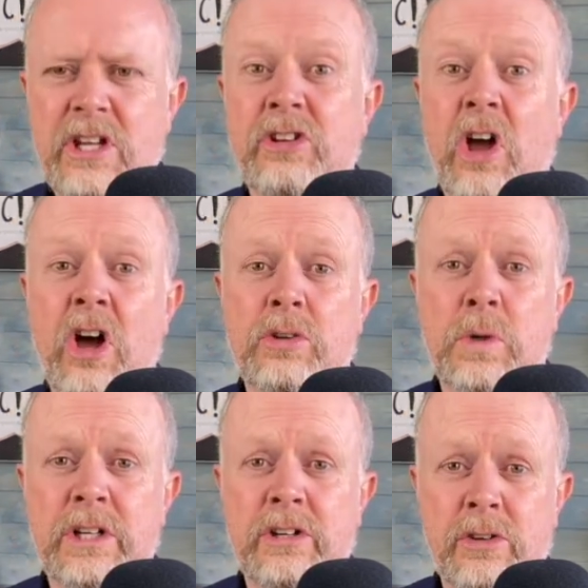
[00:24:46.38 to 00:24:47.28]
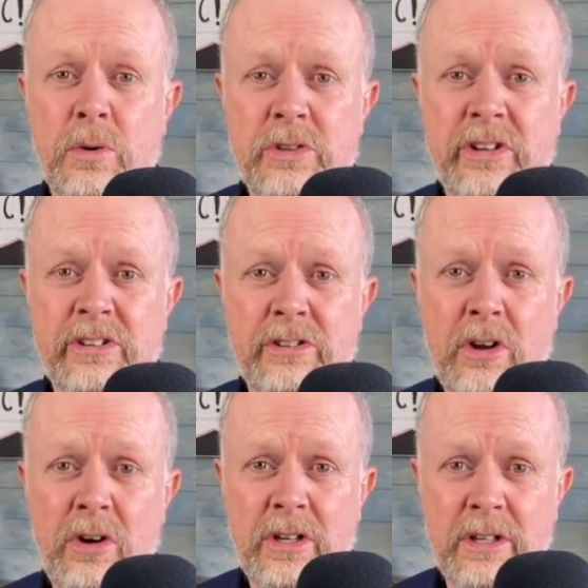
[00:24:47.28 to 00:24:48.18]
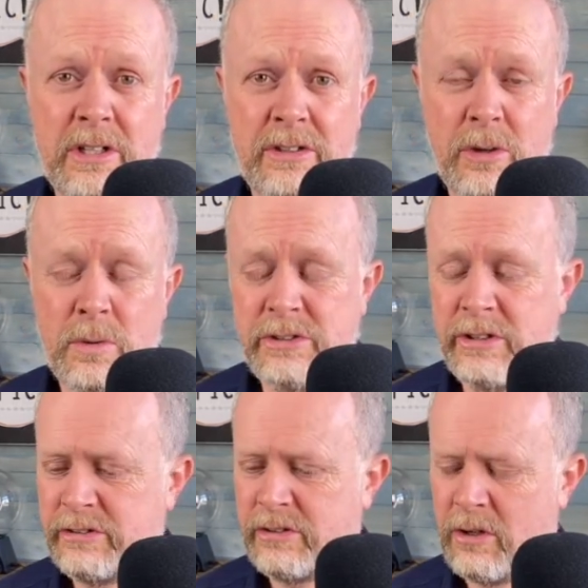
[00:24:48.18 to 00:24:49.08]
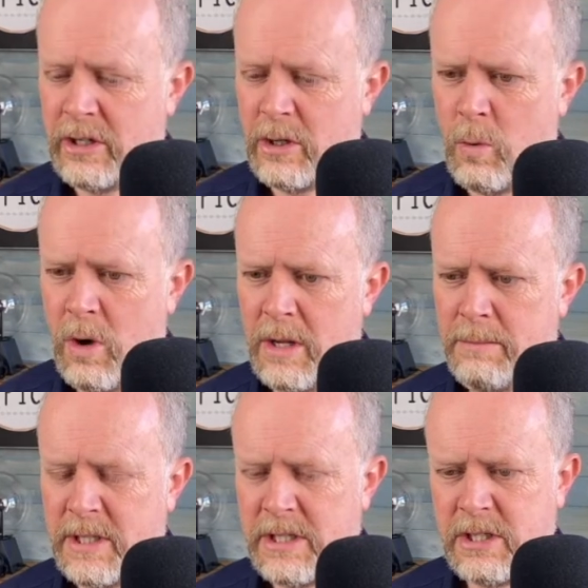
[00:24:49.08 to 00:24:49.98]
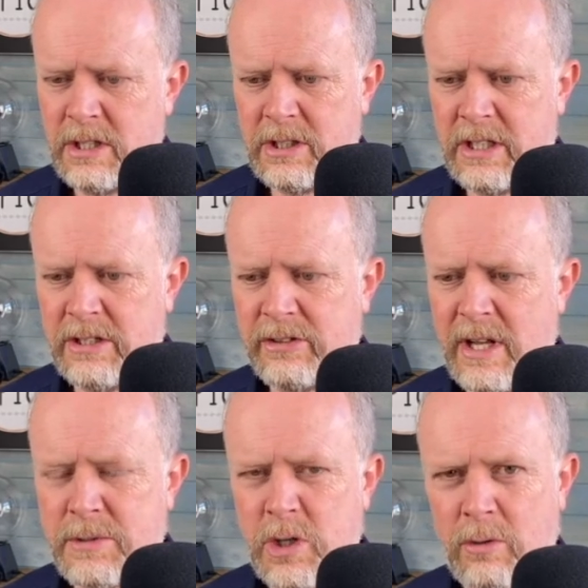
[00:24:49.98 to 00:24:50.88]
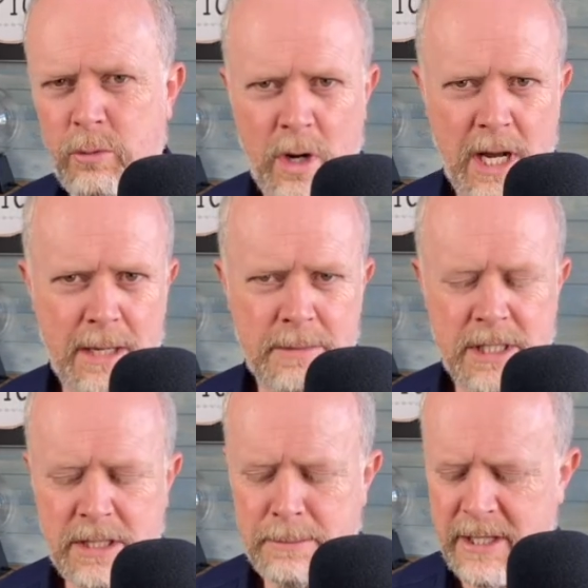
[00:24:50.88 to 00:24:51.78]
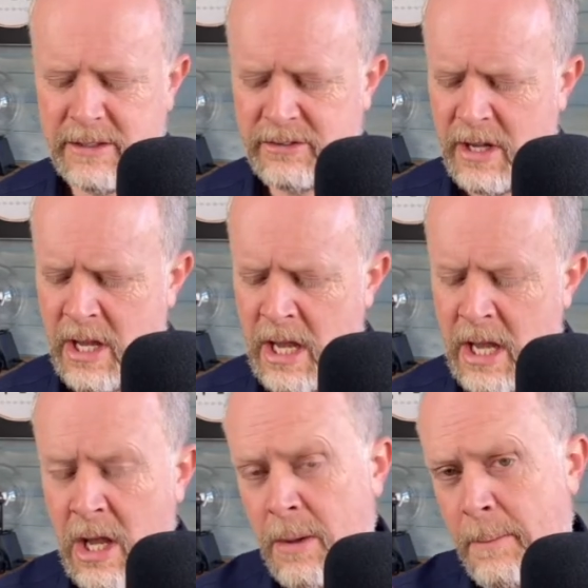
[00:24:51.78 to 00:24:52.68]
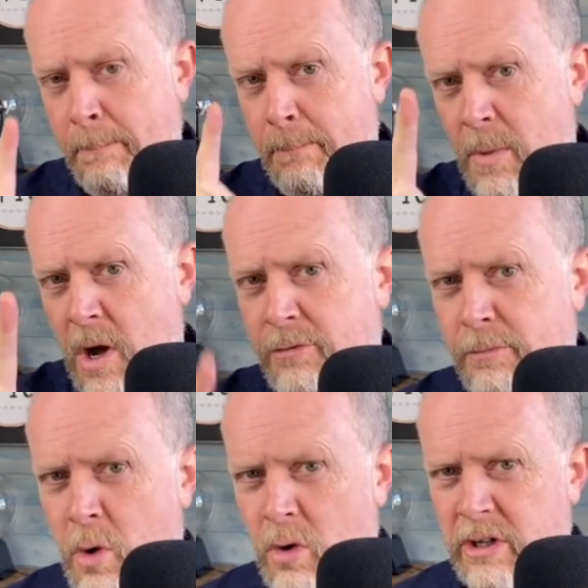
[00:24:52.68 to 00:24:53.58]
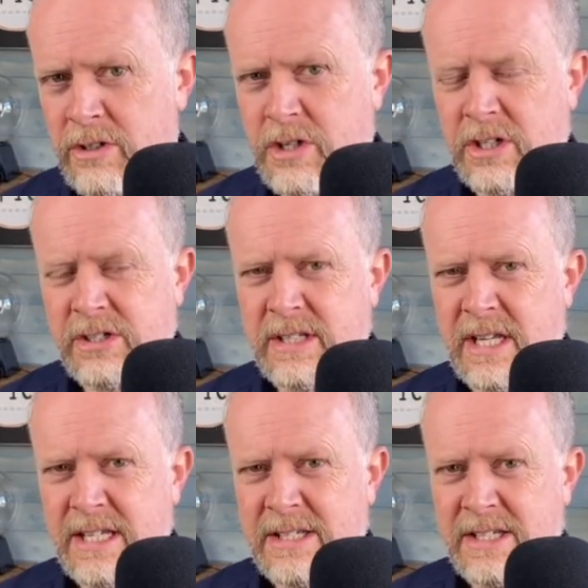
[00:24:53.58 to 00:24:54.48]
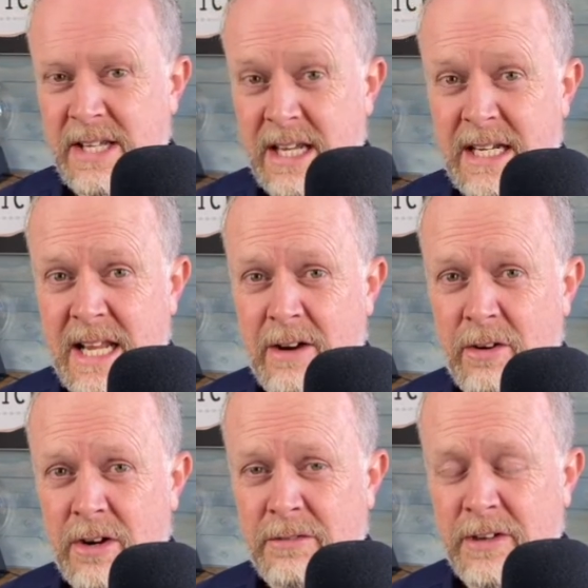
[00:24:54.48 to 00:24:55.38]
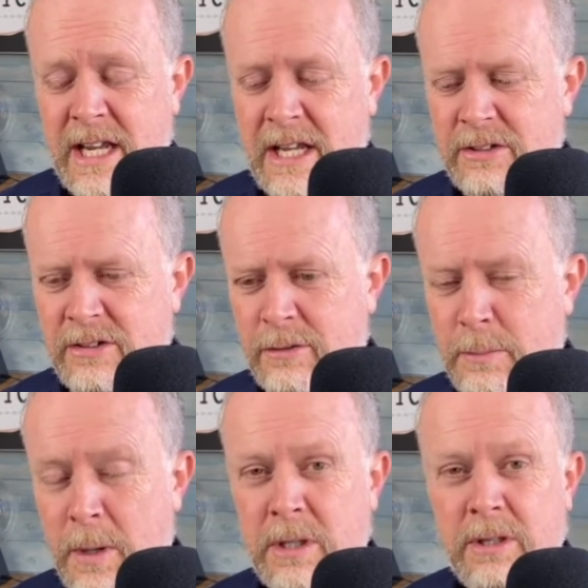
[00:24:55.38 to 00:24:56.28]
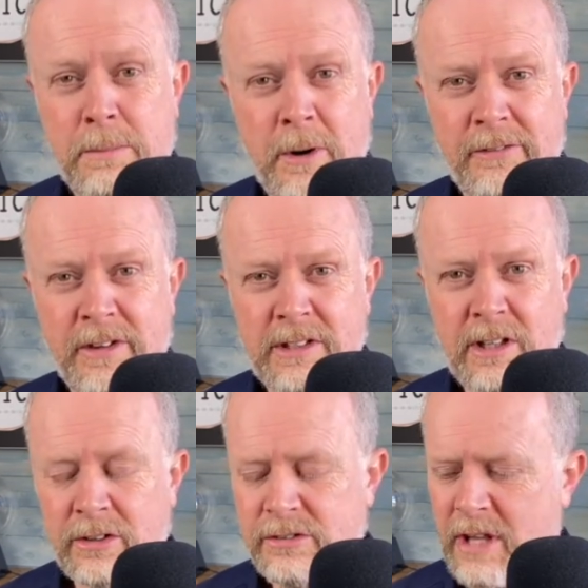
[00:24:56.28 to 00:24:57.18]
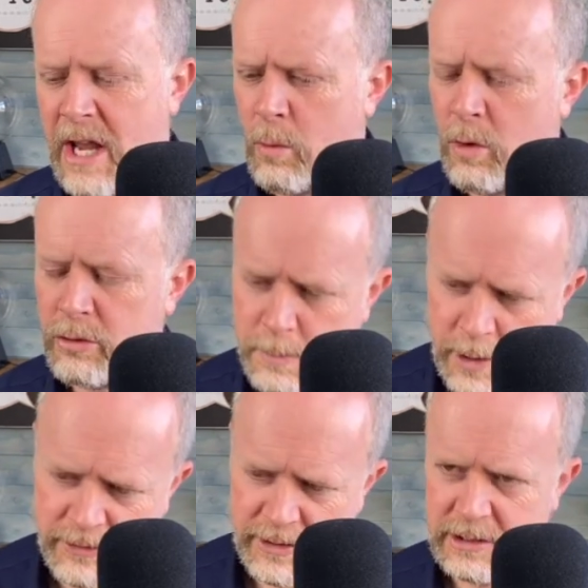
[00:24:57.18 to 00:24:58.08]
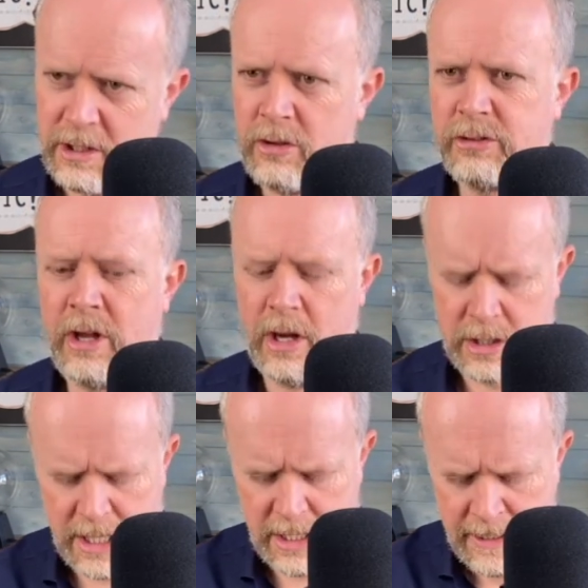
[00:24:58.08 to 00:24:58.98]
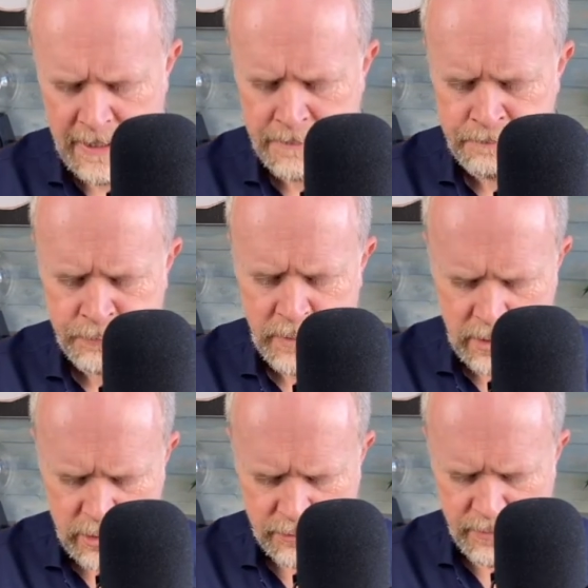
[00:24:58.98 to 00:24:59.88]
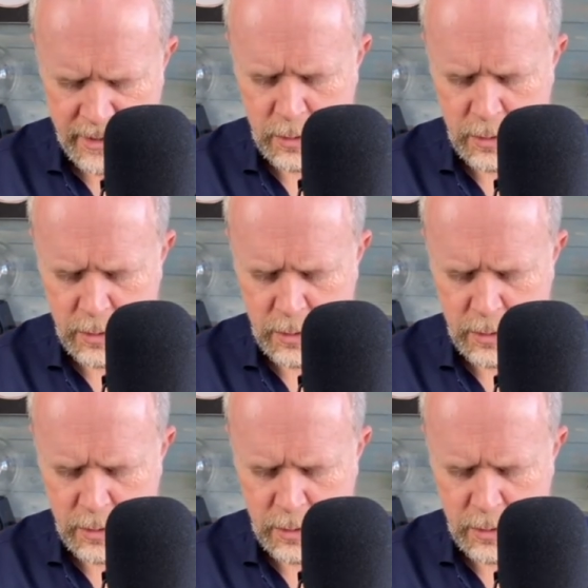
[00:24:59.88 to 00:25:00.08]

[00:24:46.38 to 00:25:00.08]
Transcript: hard work. It's always historic. It's always historic. Why? Because you're looking at a snapshot of what happened in the past. Of more interest is a second area of accounts. It's probably the profit and loss. Now, what's profit and loss? Okay, I'll just very